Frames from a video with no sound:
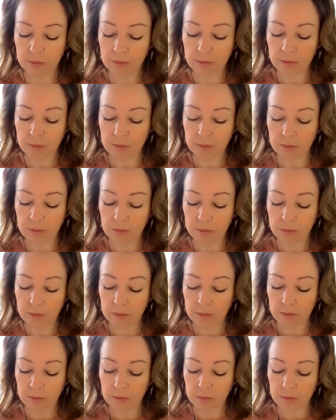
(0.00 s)

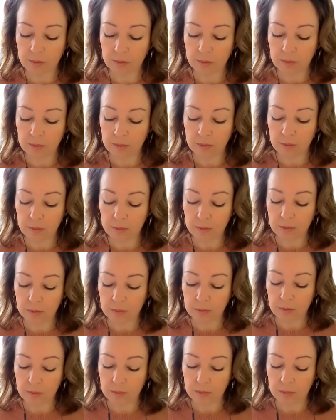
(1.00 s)

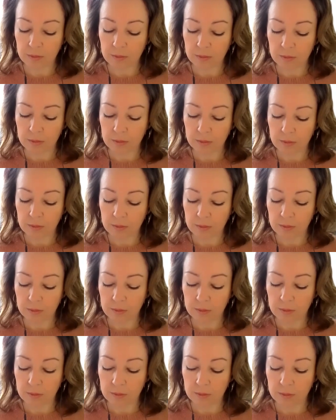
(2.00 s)

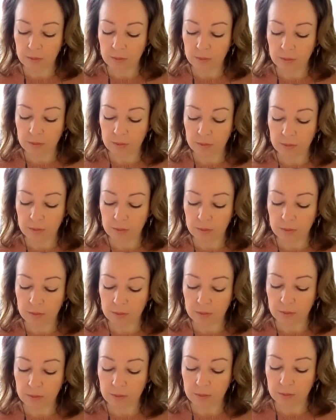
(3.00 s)

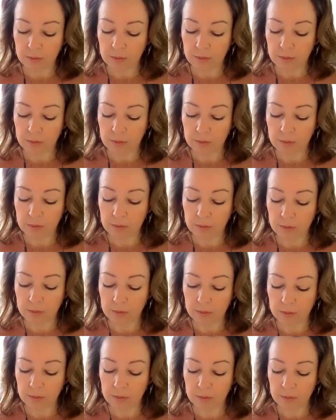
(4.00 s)

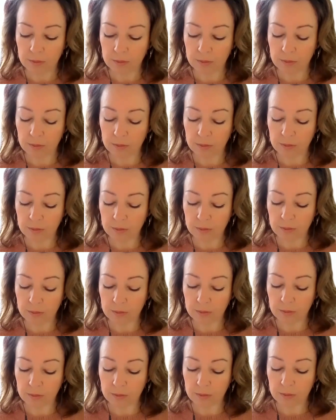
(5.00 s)

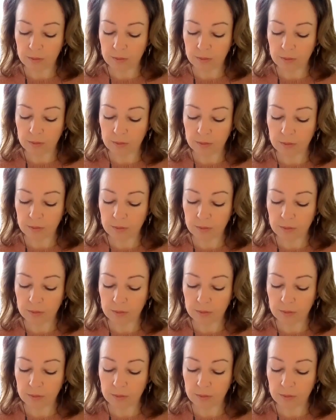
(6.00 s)
Nobody speaks.